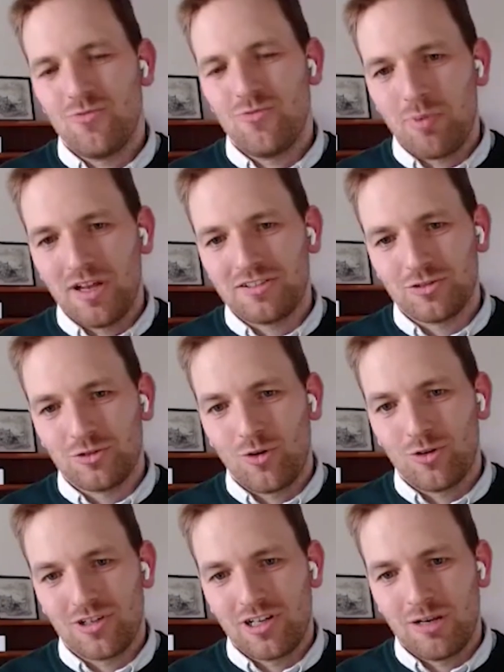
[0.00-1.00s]
We placed the
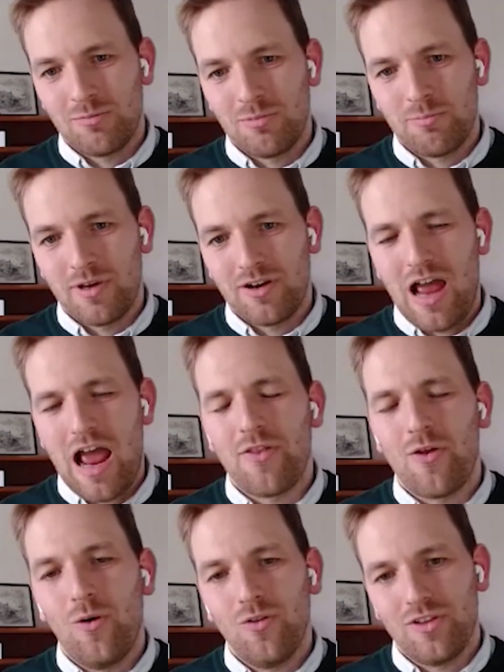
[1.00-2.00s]
circles a little bit better,
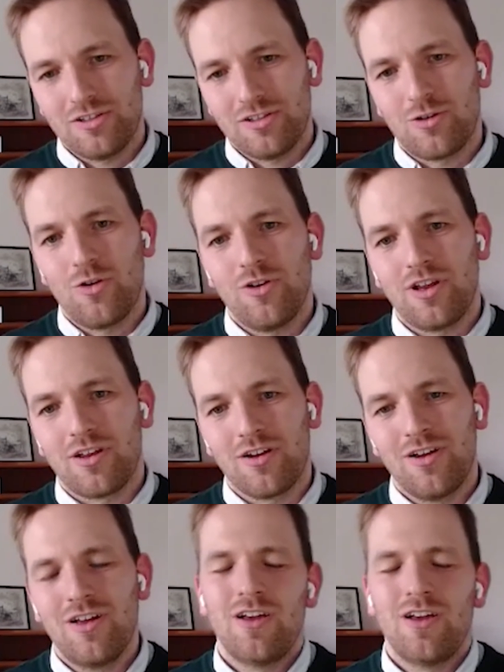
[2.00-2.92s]
and all this learning